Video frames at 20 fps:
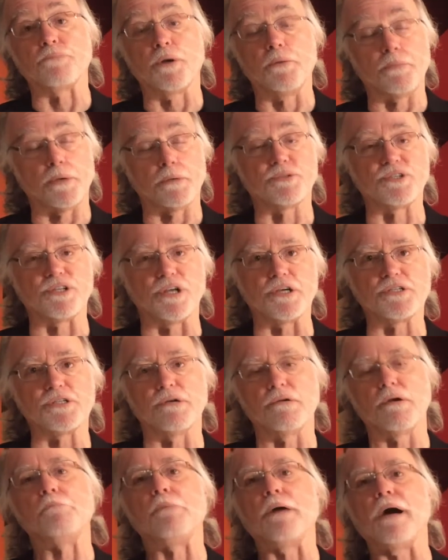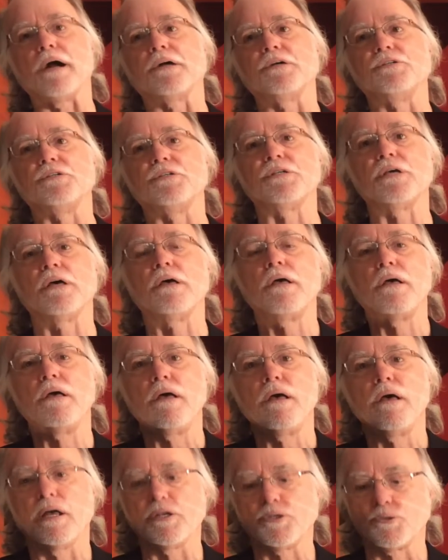premium stationery packages.
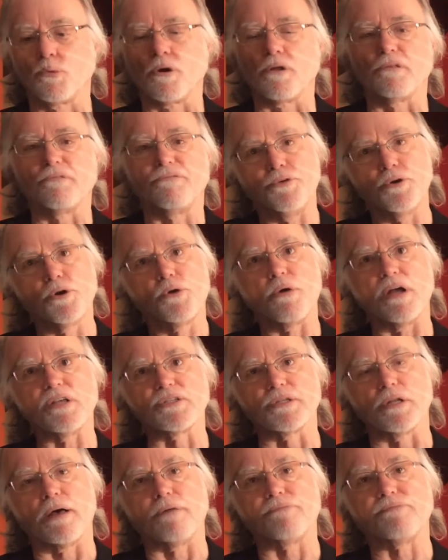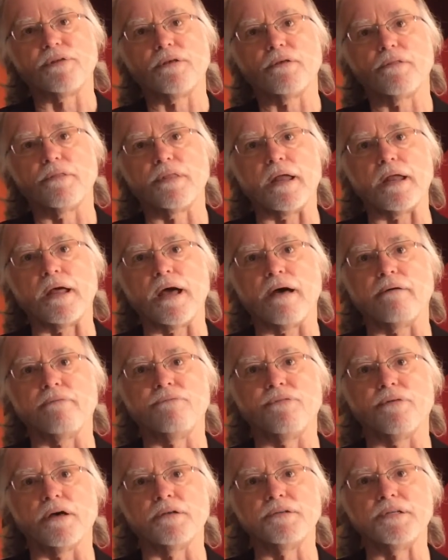It's one of the few grades left that
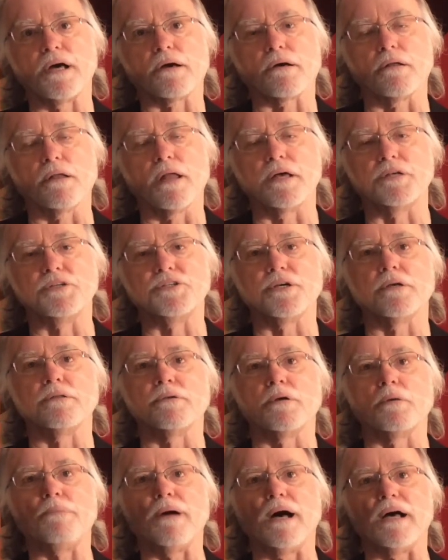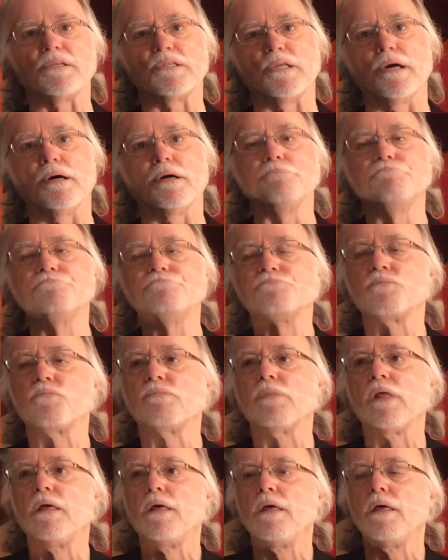have a decal edge in their pastel
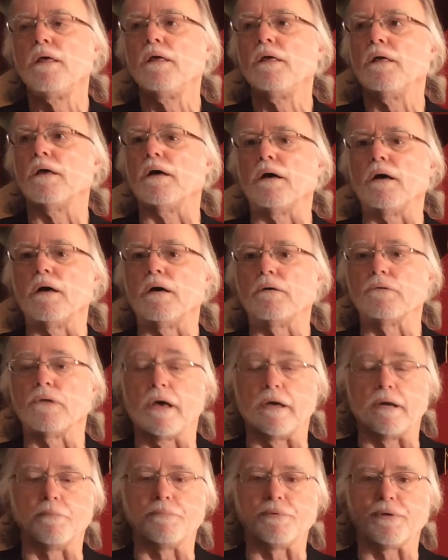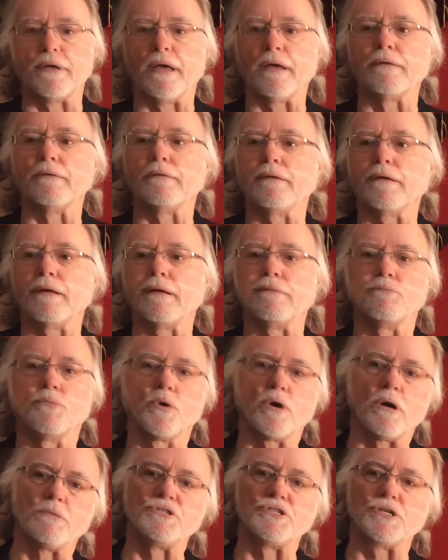lineup. And
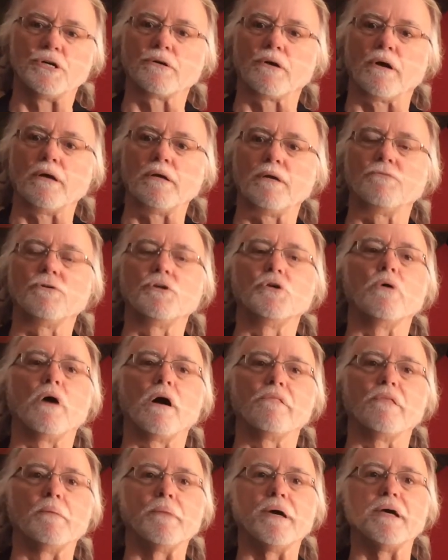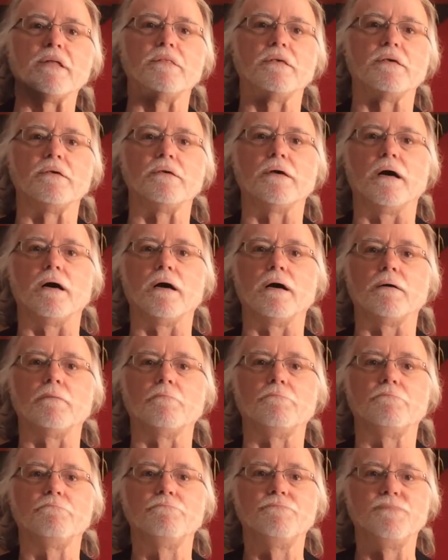when I was younger, I never knew how they made
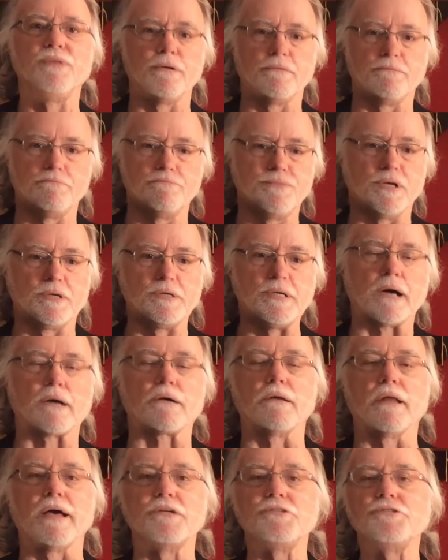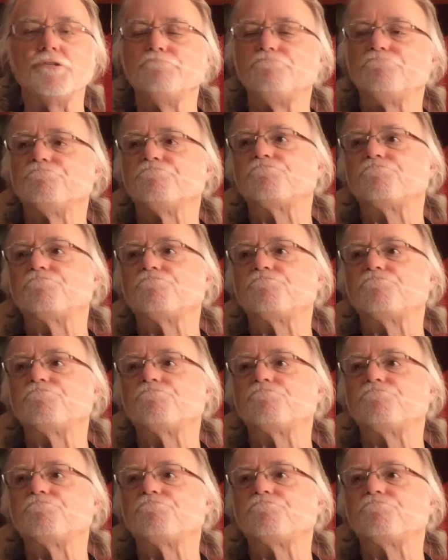the decal edge.